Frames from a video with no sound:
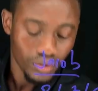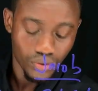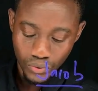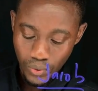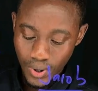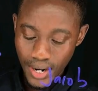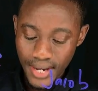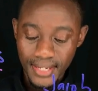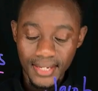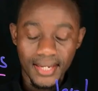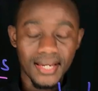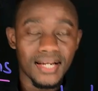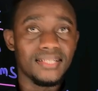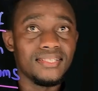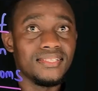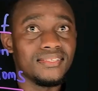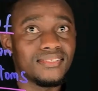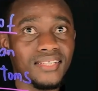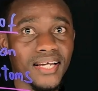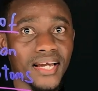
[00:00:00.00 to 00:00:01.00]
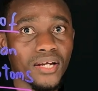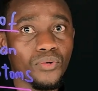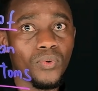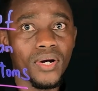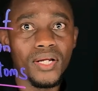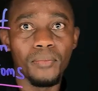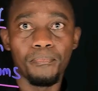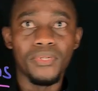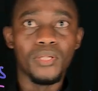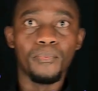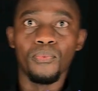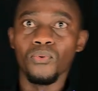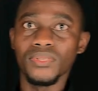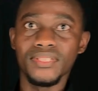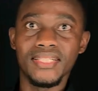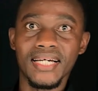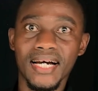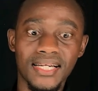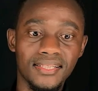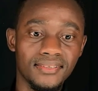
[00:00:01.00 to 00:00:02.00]
where he can decide when people
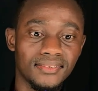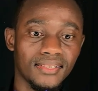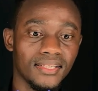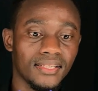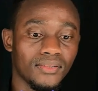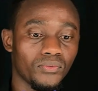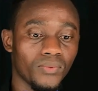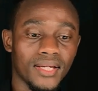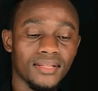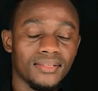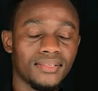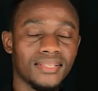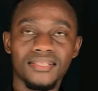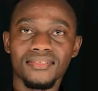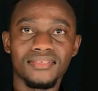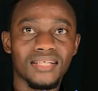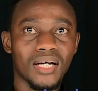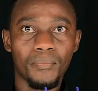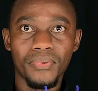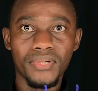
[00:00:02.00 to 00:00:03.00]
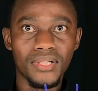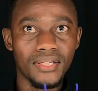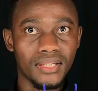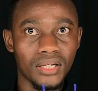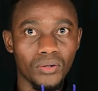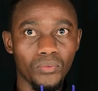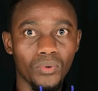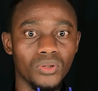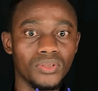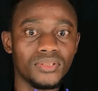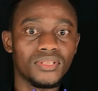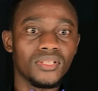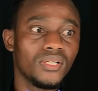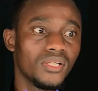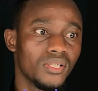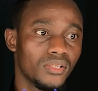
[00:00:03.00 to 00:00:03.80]
die and when things happen in the world.